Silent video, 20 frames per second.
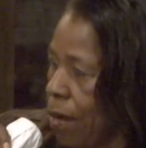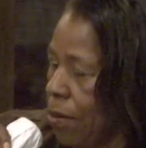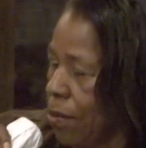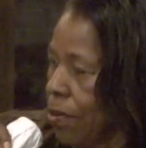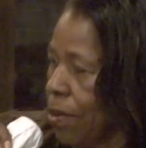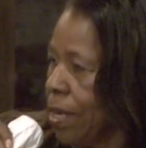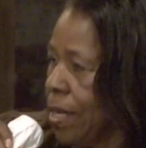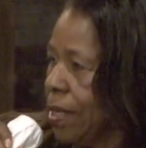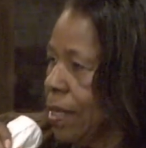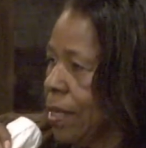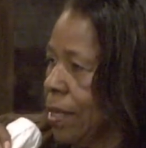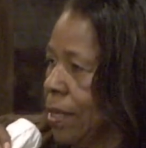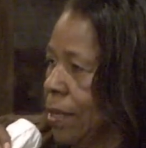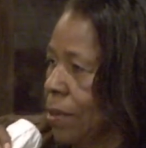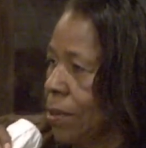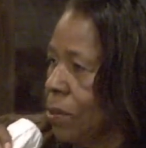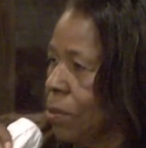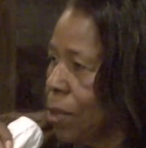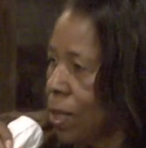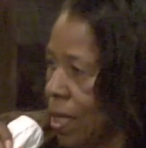We get up
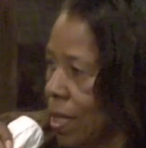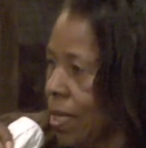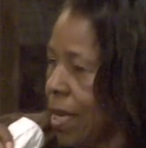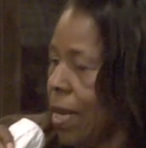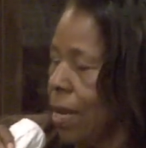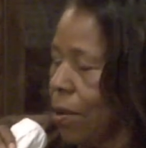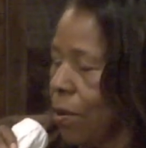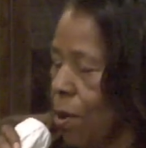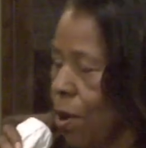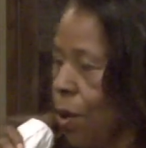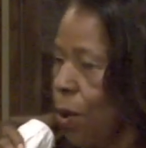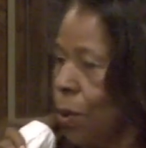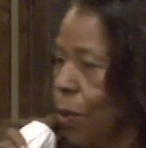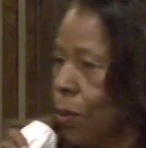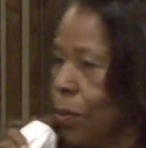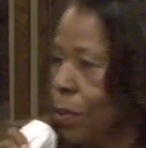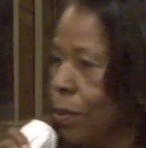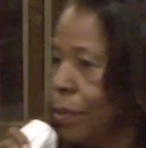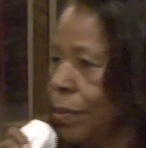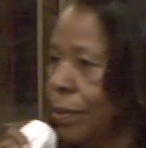wondering
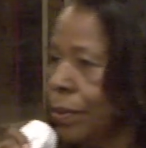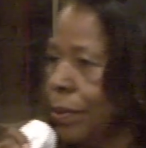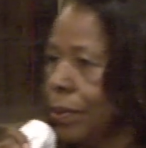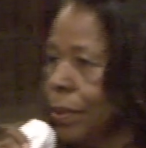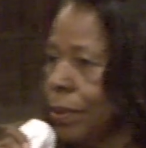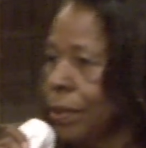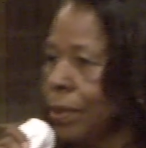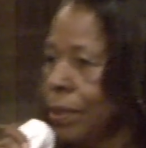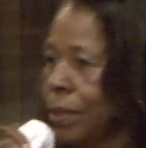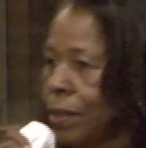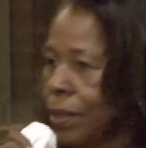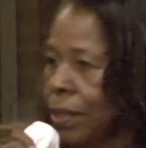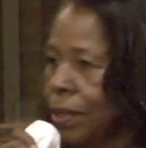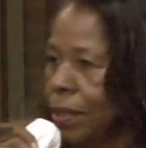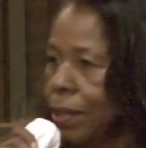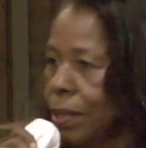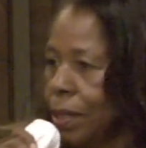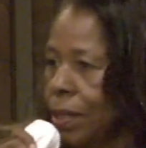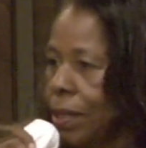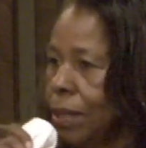what the day gonna hold.
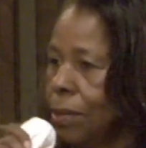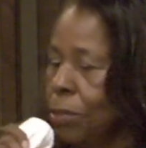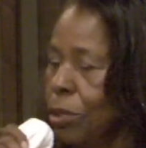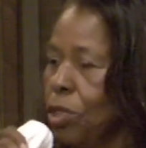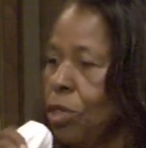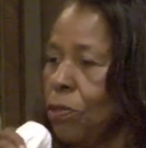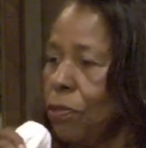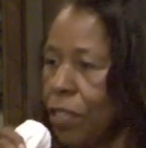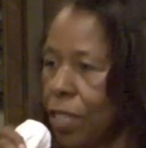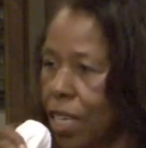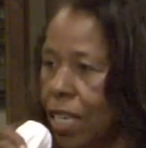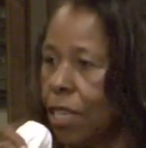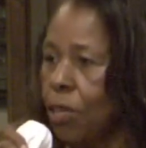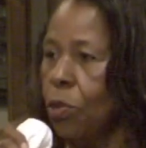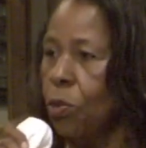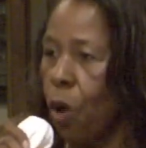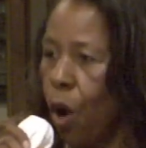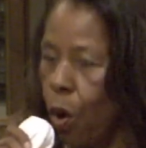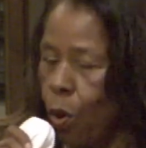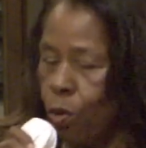
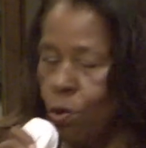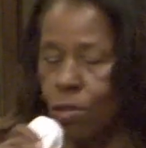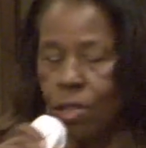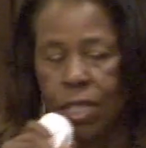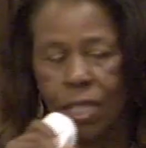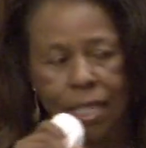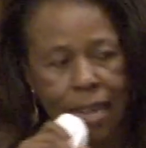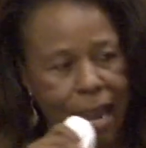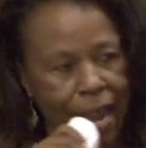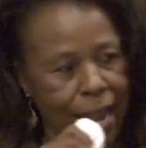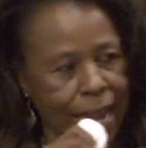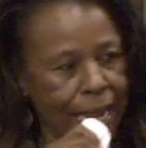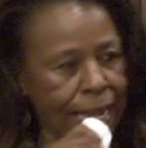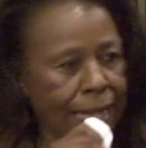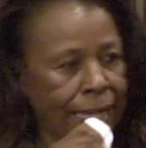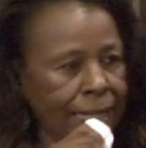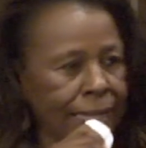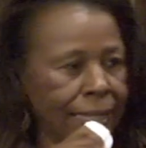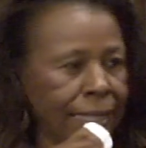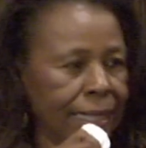But you forget who
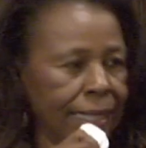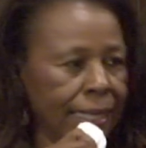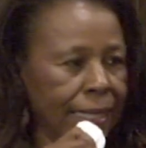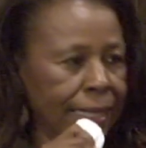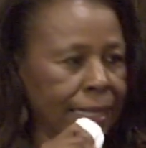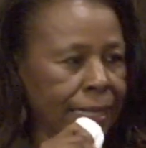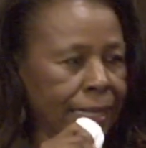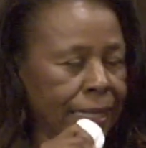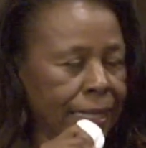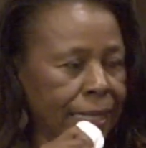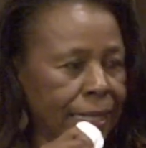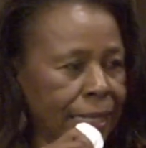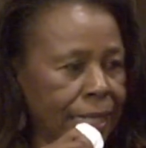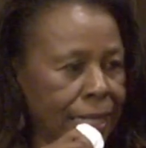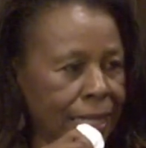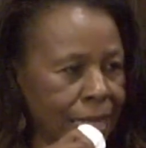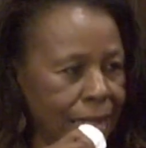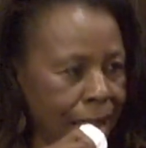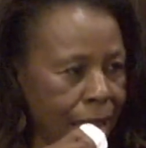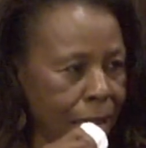holds the day.
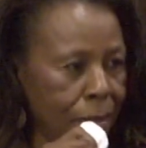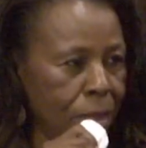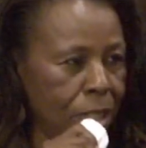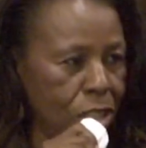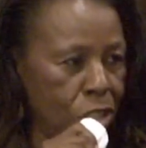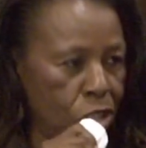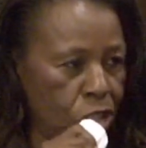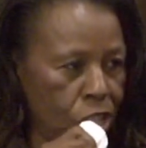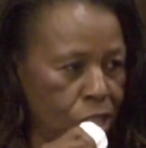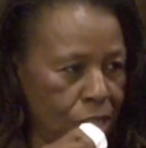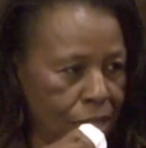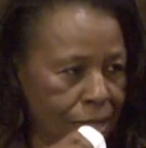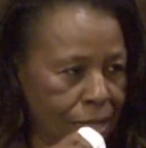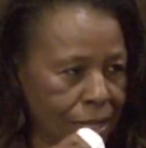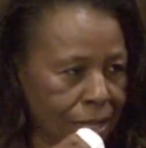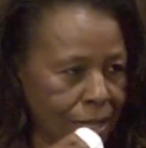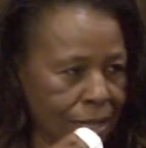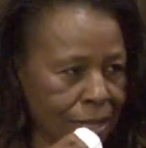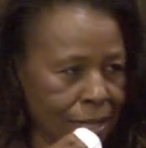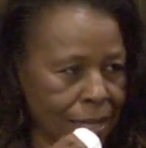His
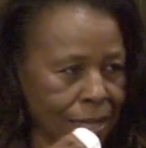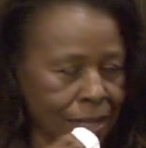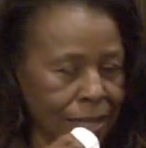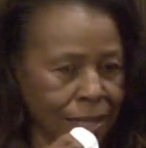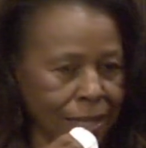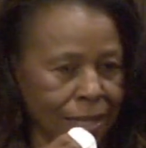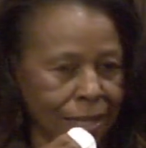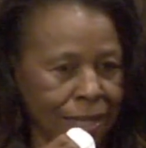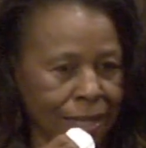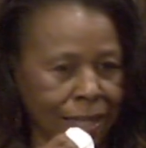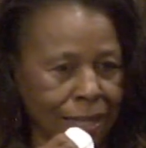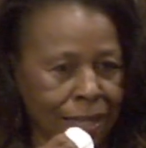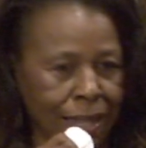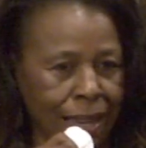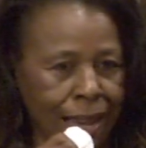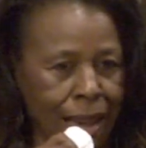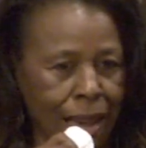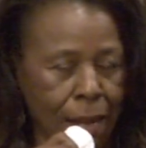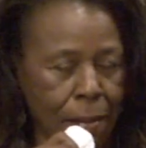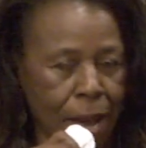name is
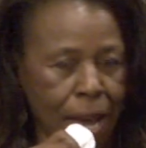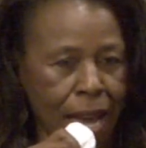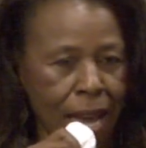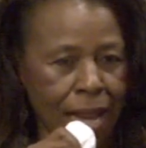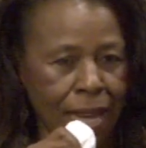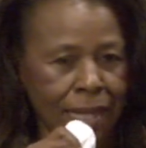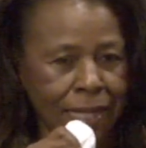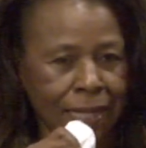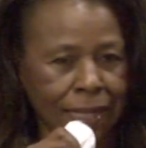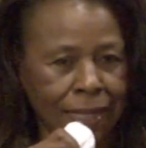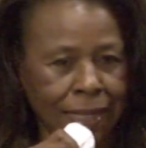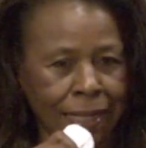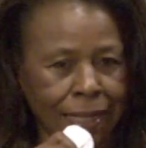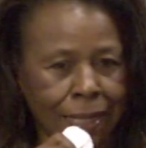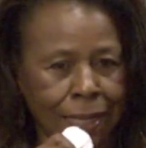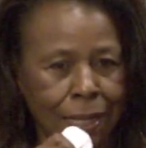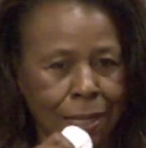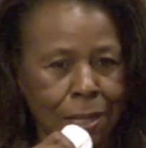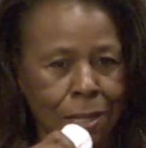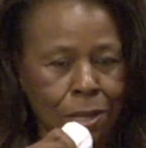Jesus.
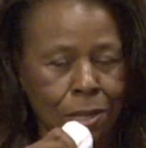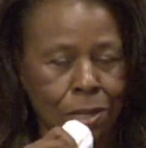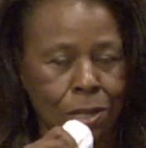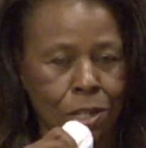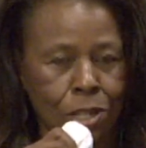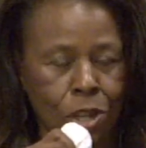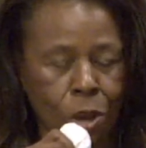Amen.